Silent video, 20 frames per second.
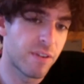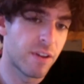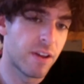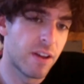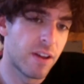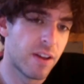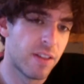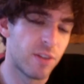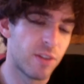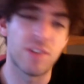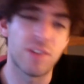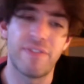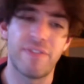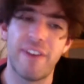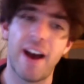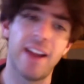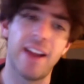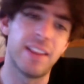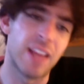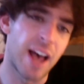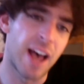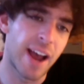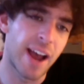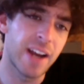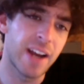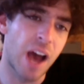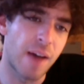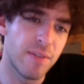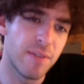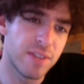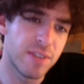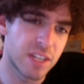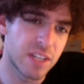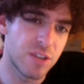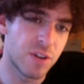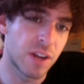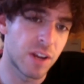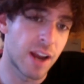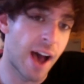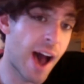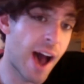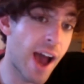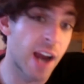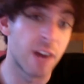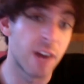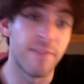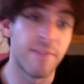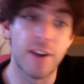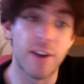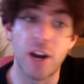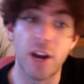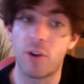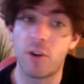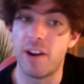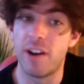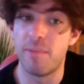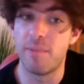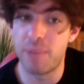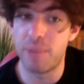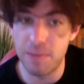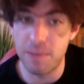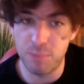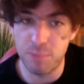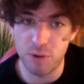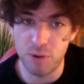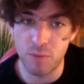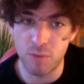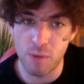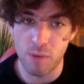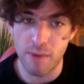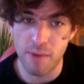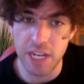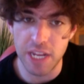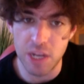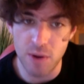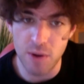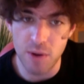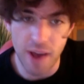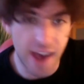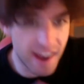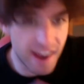There's a fine line. Obviously, you can hire very creative people the more money you have,